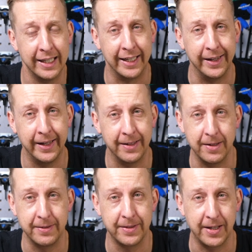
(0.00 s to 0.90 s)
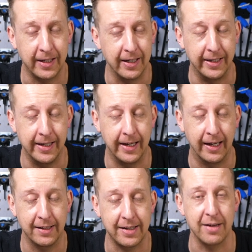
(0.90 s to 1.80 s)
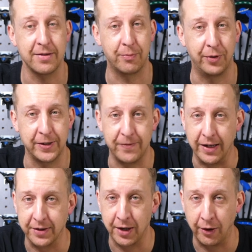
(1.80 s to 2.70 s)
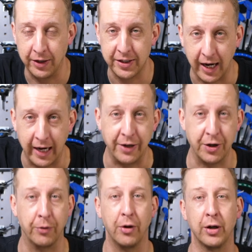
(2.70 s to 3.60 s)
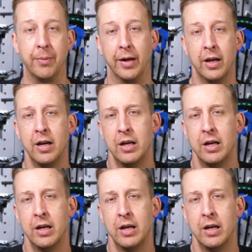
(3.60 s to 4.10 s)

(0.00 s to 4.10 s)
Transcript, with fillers: and then secondly, yeah, let's get into press fit. So this age-old argument.